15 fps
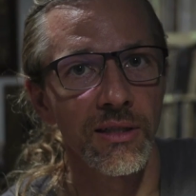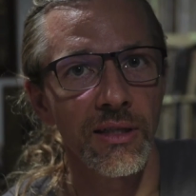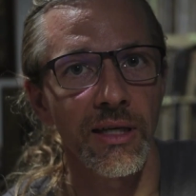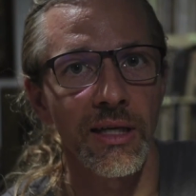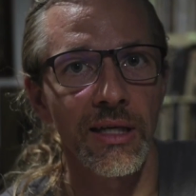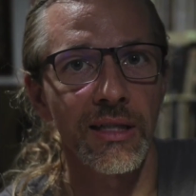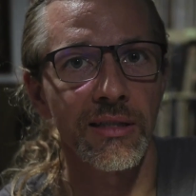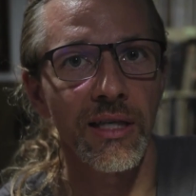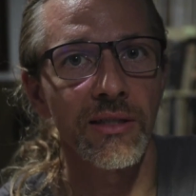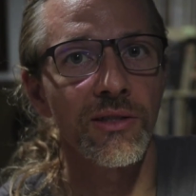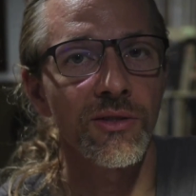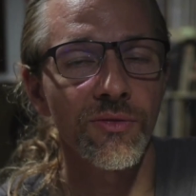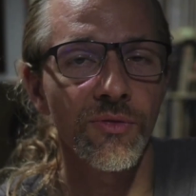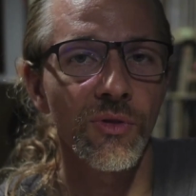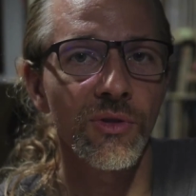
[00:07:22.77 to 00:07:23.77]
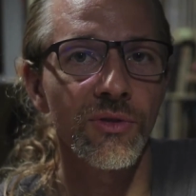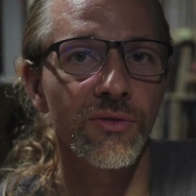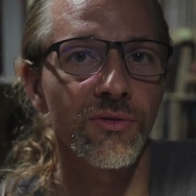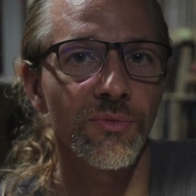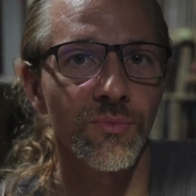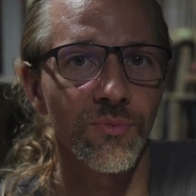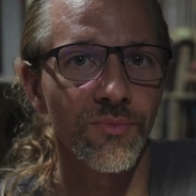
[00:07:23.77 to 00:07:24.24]
And, and it won't
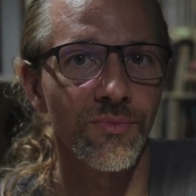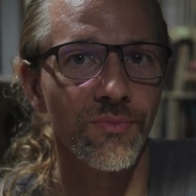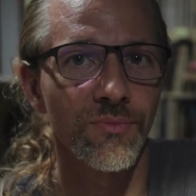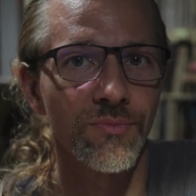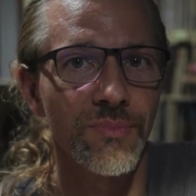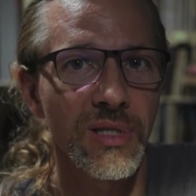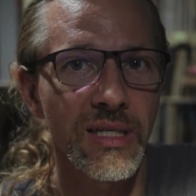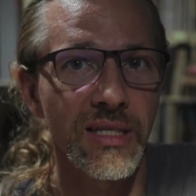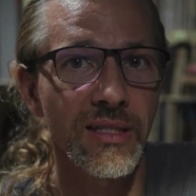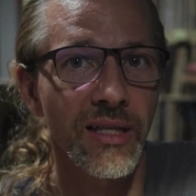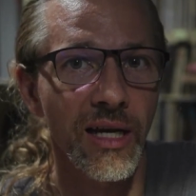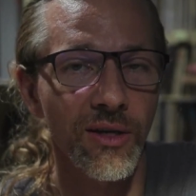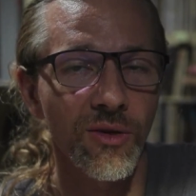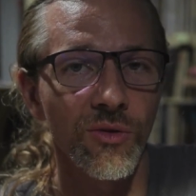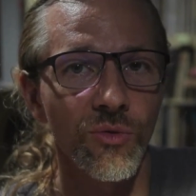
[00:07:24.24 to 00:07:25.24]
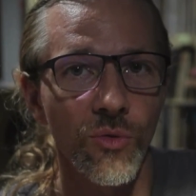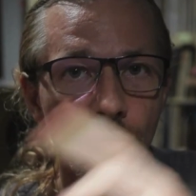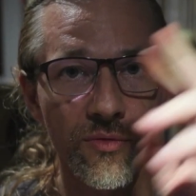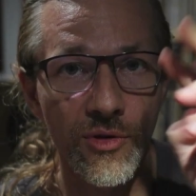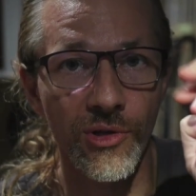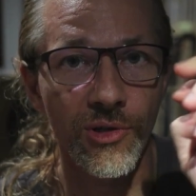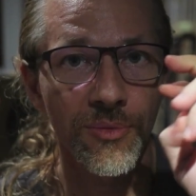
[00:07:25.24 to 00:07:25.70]
be like an
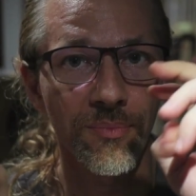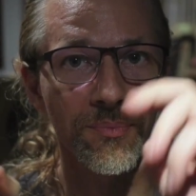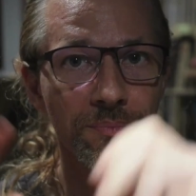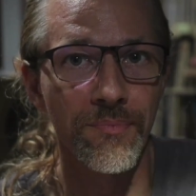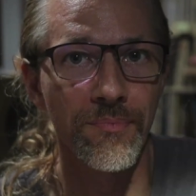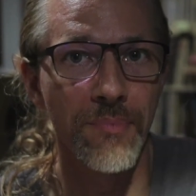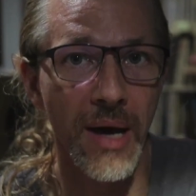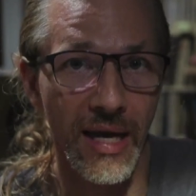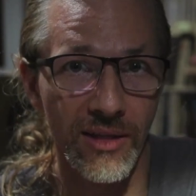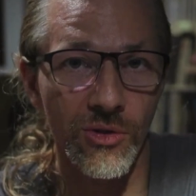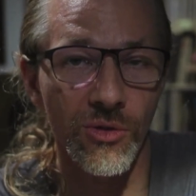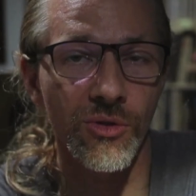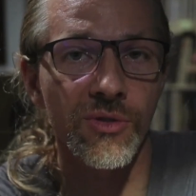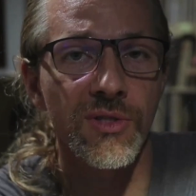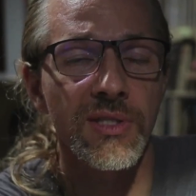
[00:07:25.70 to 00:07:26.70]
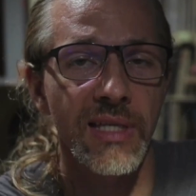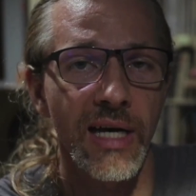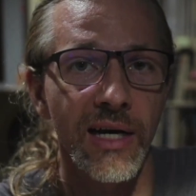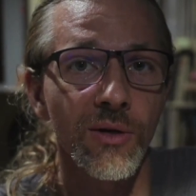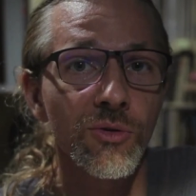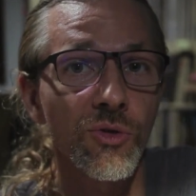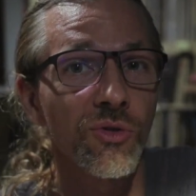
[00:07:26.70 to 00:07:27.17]
overall better
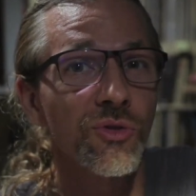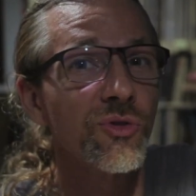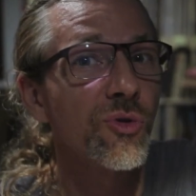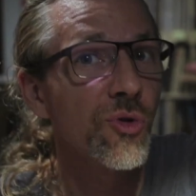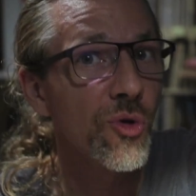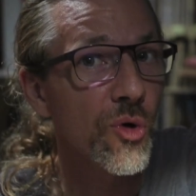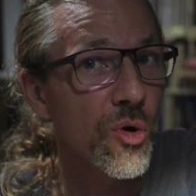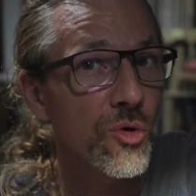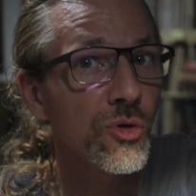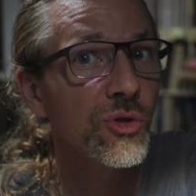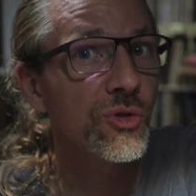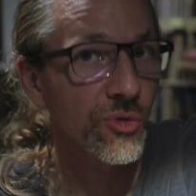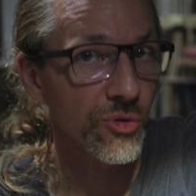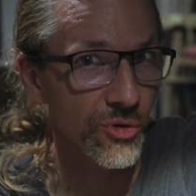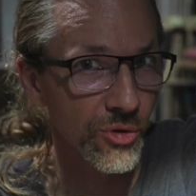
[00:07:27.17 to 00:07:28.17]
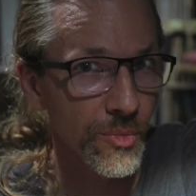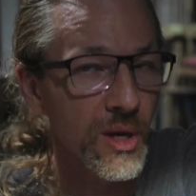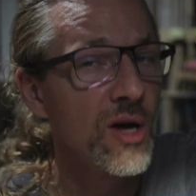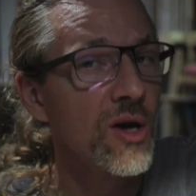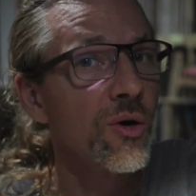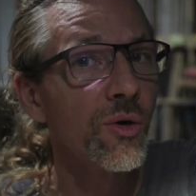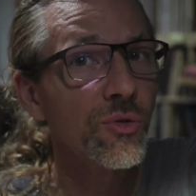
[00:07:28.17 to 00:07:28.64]
sound on the long term.
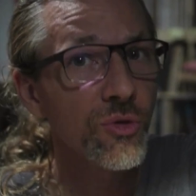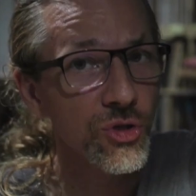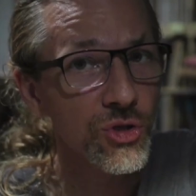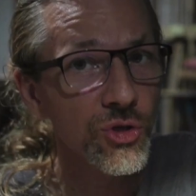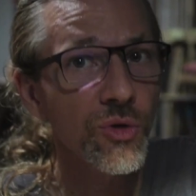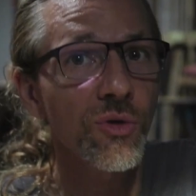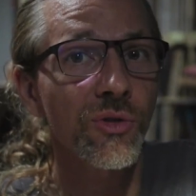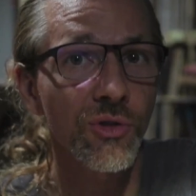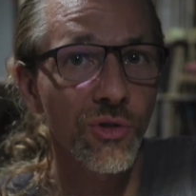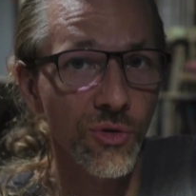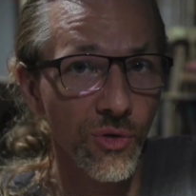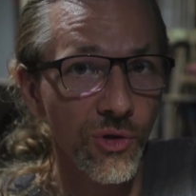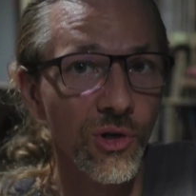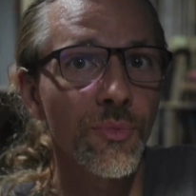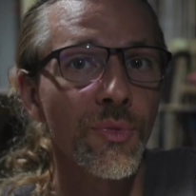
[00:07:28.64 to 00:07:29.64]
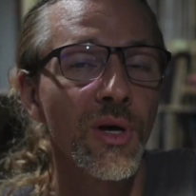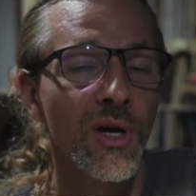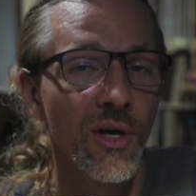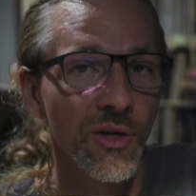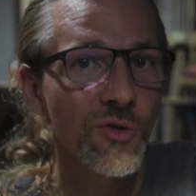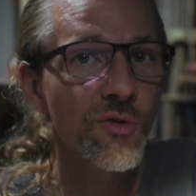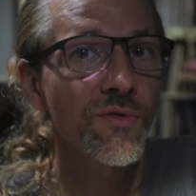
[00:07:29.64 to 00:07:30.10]
On the short term,
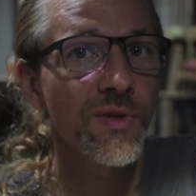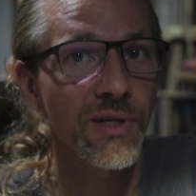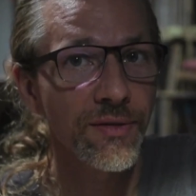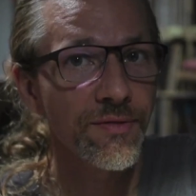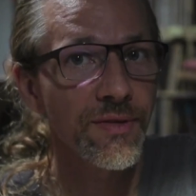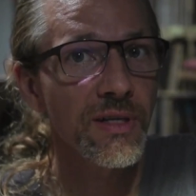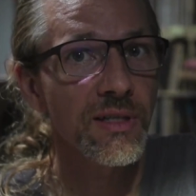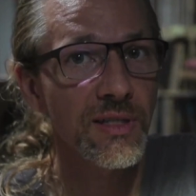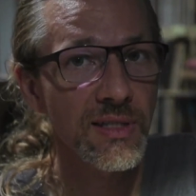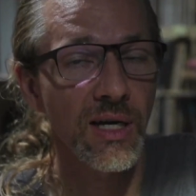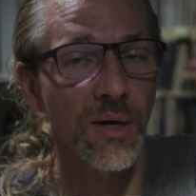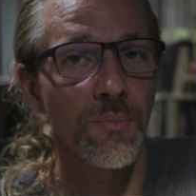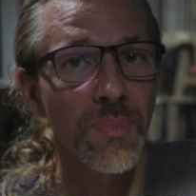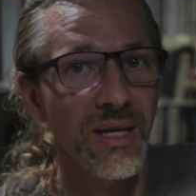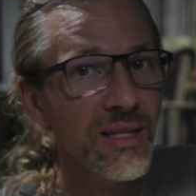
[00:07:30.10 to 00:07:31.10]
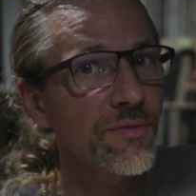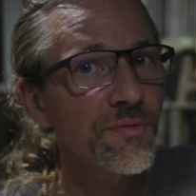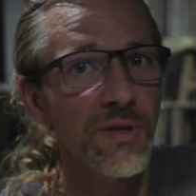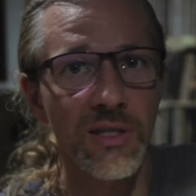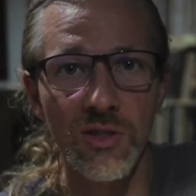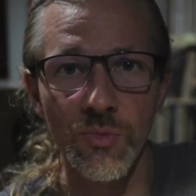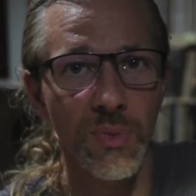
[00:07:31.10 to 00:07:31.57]
you will feel some
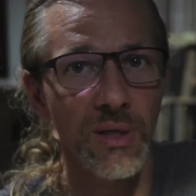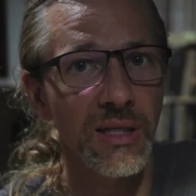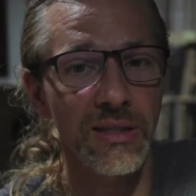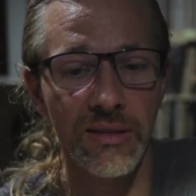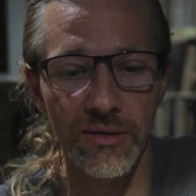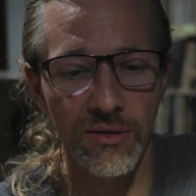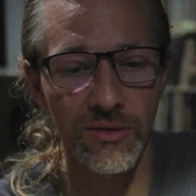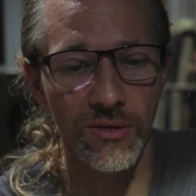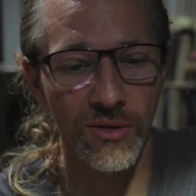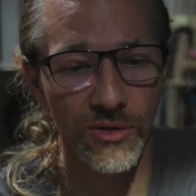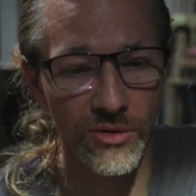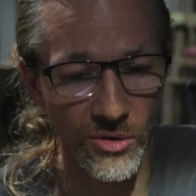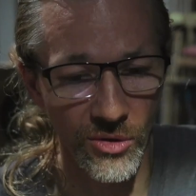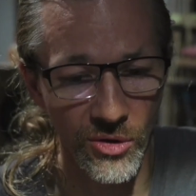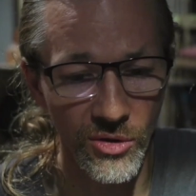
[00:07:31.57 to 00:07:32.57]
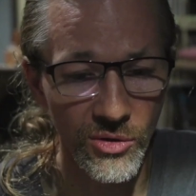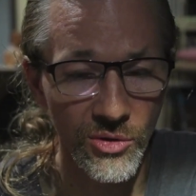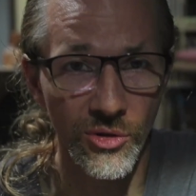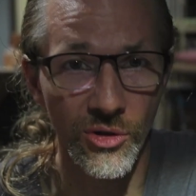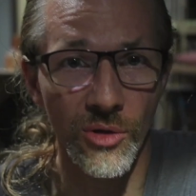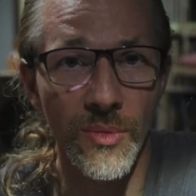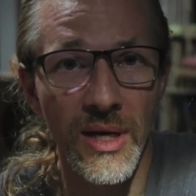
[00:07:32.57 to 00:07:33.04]
benefits, but on, on the long
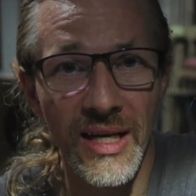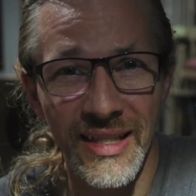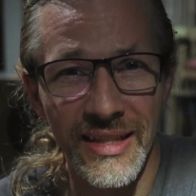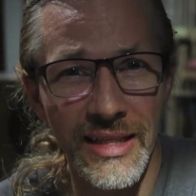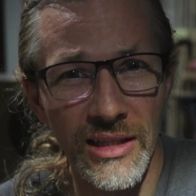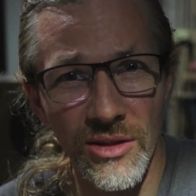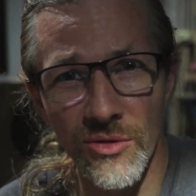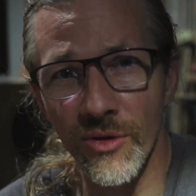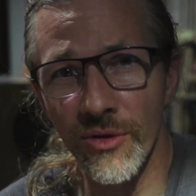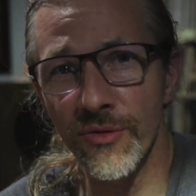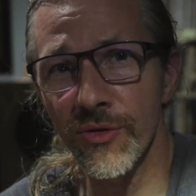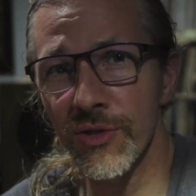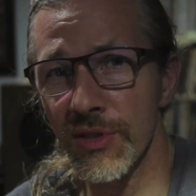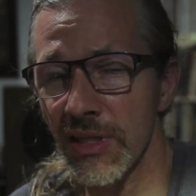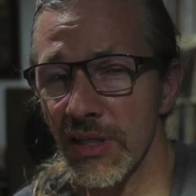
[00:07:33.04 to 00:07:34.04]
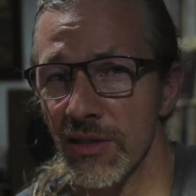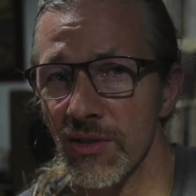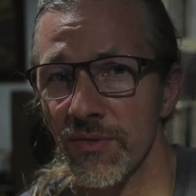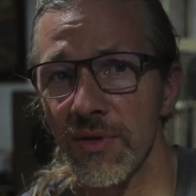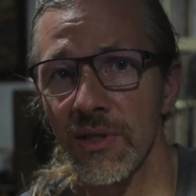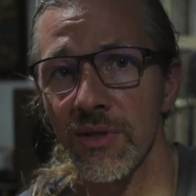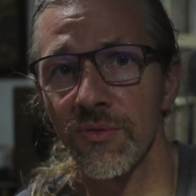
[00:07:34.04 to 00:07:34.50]
term, that nervousness
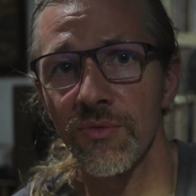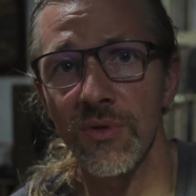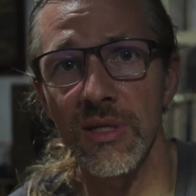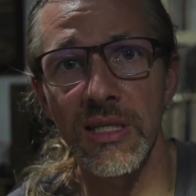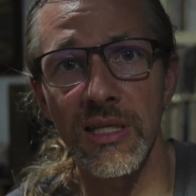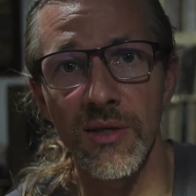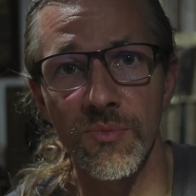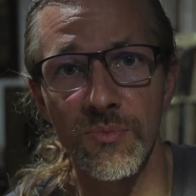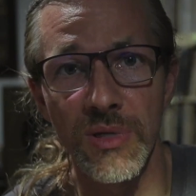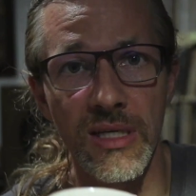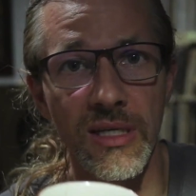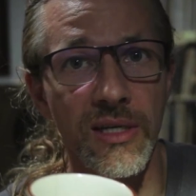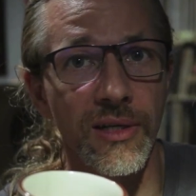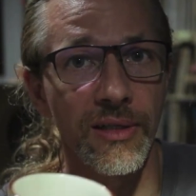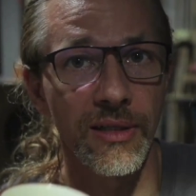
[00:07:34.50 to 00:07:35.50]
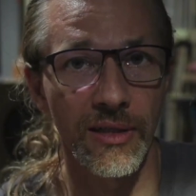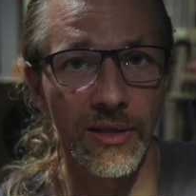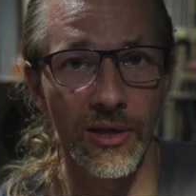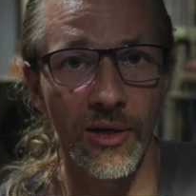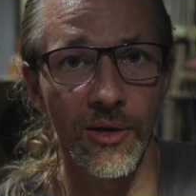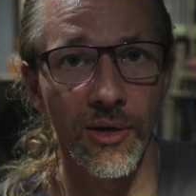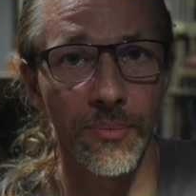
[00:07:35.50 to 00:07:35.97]
will really be a,
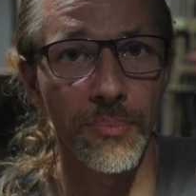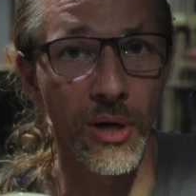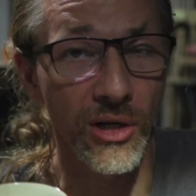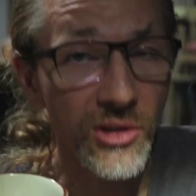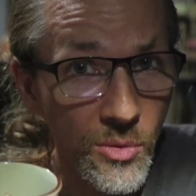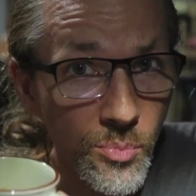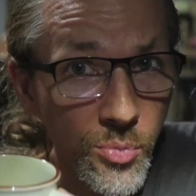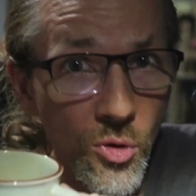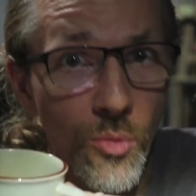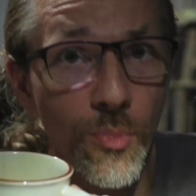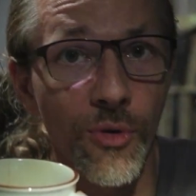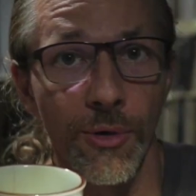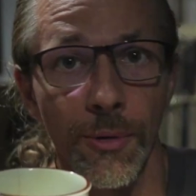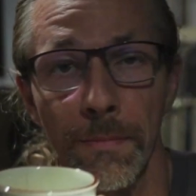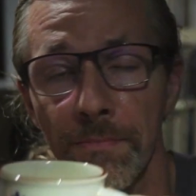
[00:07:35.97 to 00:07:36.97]
a party pooper.